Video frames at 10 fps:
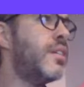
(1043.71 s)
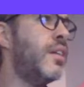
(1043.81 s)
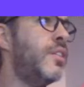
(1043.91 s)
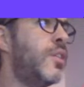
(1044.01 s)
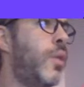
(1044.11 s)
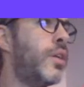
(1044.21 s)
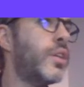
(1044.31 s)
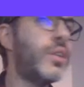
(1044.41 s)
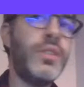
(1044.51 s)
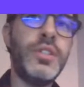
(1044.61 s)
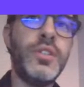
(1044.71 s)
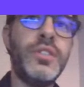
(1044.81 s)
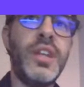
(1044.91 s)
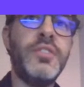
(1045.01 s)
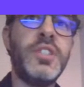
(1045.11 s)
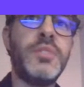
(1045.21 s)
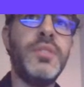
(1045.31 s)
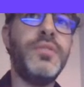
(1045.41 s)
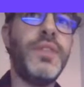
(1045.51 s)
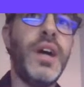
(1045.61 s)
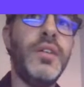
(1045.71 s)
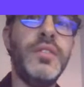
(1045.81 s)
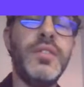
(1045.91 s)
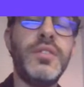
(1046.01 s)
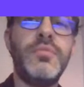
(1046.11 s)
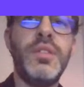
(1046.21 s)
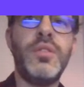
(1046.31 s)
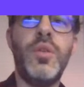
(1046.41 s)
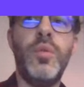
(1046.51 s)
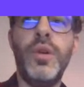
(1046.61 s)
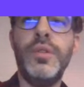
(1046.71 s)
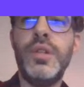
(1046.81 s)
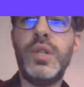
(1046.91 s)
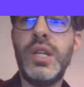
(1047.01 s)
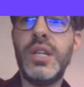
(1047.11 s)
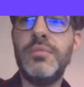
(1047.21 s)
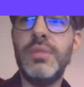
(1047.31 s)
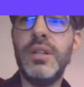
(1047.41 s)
underwater creatures that have just been found in this mythical world that you created.